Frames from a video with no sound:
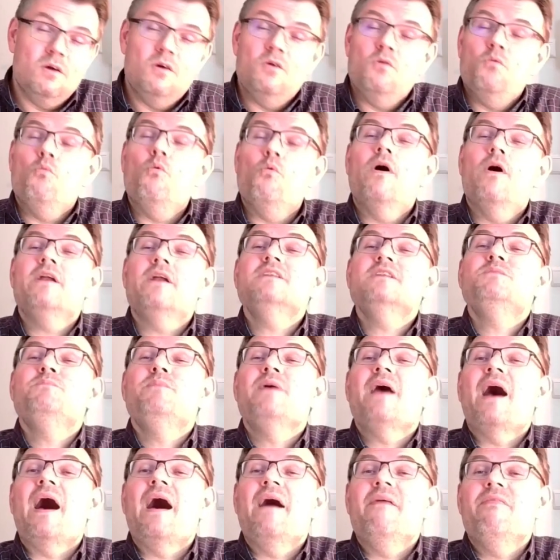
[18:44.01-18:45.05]
What is
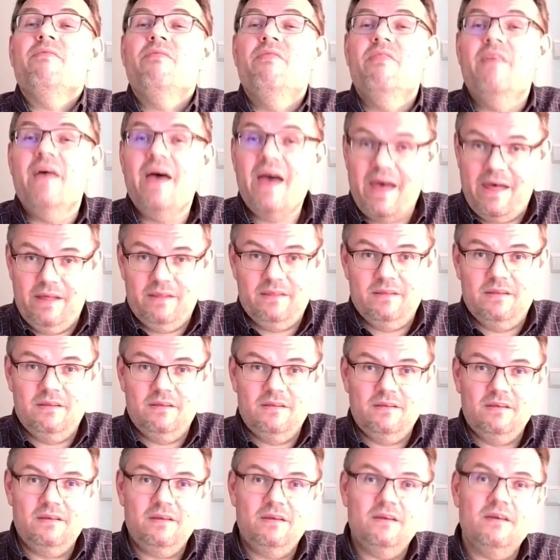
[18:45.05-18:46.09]
behind that
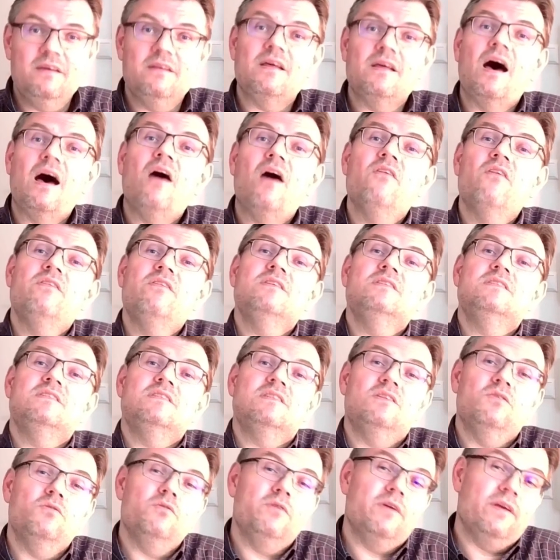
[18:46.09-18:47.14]
yeah, and how this is
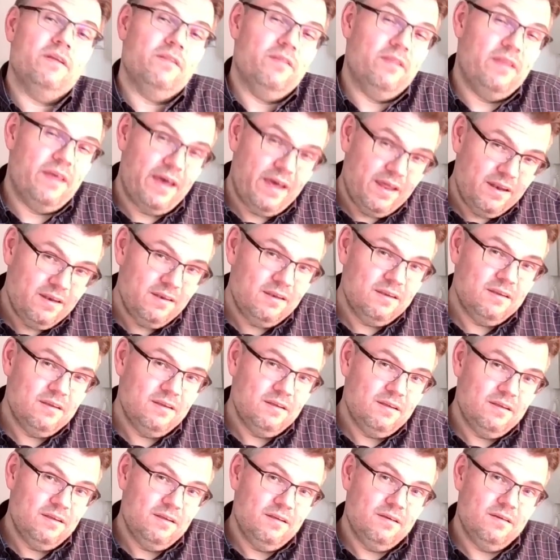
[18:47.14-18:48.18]
looking then,
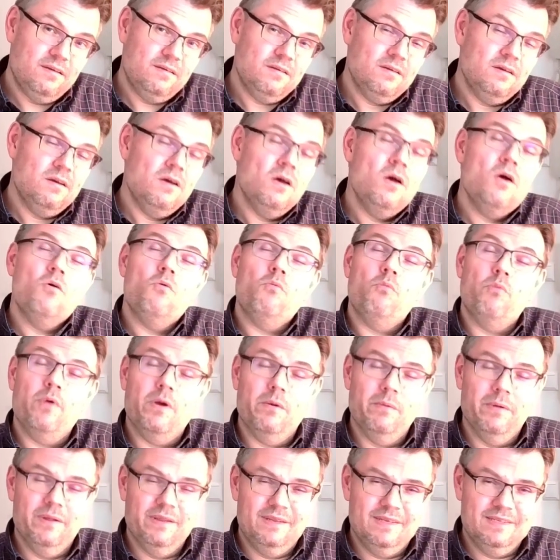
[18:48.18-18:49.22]
yeah, we
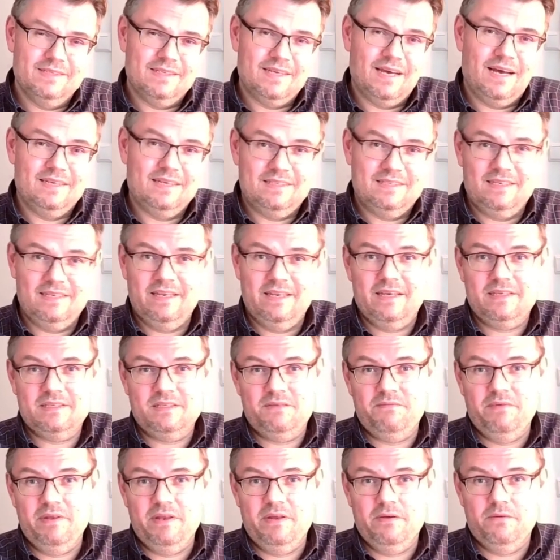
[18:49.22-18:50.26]
will discuss in next
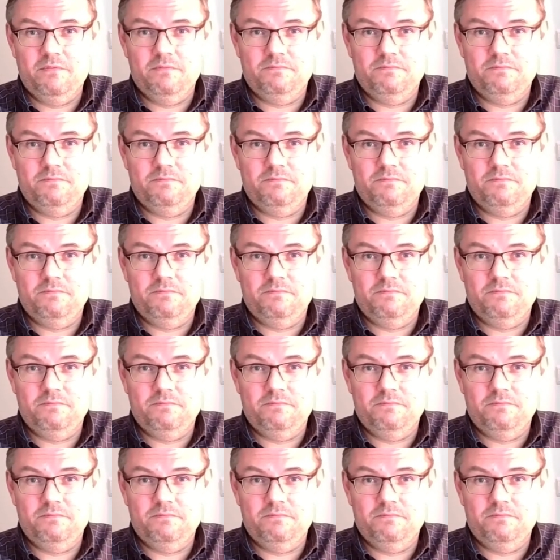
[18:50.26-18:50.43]
video.